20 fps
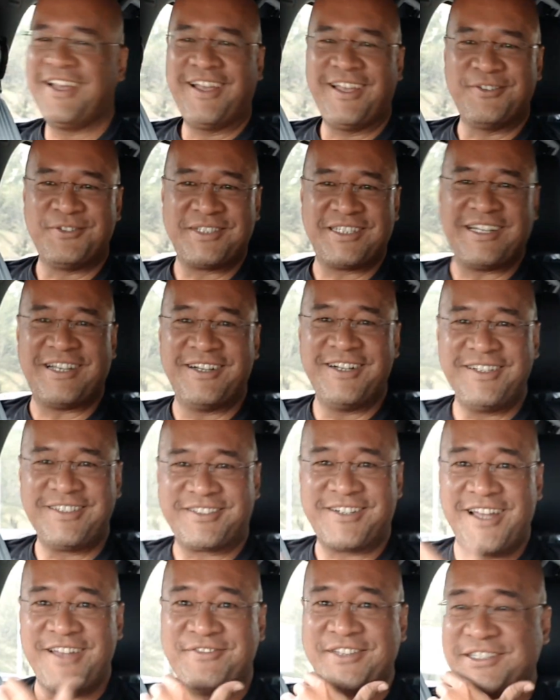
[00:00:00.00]
It was a girl
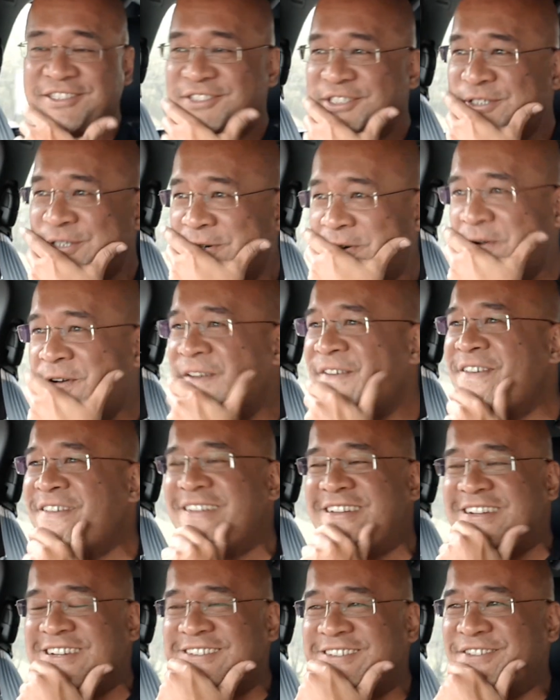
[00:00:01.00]
driving too,
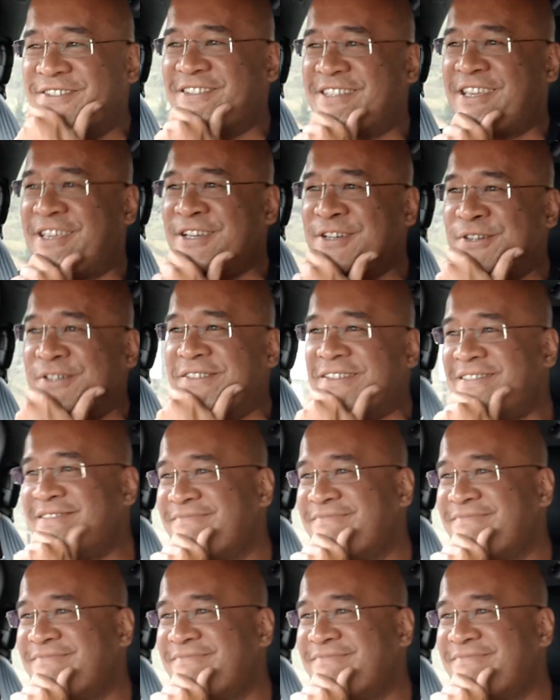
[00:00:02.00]
and she was cute.